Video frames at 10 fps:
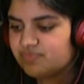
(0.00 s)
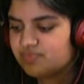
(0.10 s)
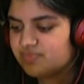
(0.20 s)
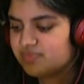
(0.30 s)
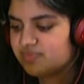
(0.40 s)

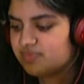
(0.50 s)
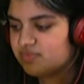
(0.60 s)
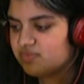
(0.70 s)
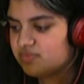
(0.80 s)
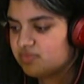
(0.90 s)

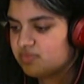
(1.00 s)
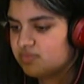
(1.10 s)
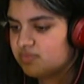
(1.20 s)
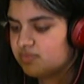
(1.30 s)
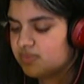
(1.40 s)

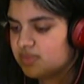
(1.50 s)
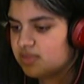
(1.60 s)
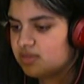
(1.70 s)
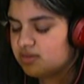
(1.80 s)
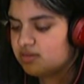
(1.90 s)

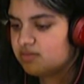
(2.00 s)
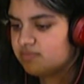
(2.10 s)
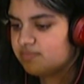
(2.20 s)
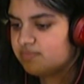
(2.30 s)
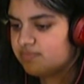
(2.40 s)

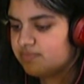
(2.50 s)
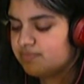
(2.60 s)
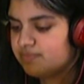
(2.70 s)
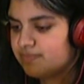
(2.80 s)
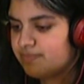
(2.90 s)

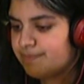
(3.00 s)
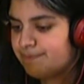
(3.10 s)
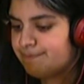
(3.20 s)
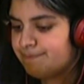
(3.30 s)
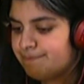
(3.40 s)
This person isn't speaking.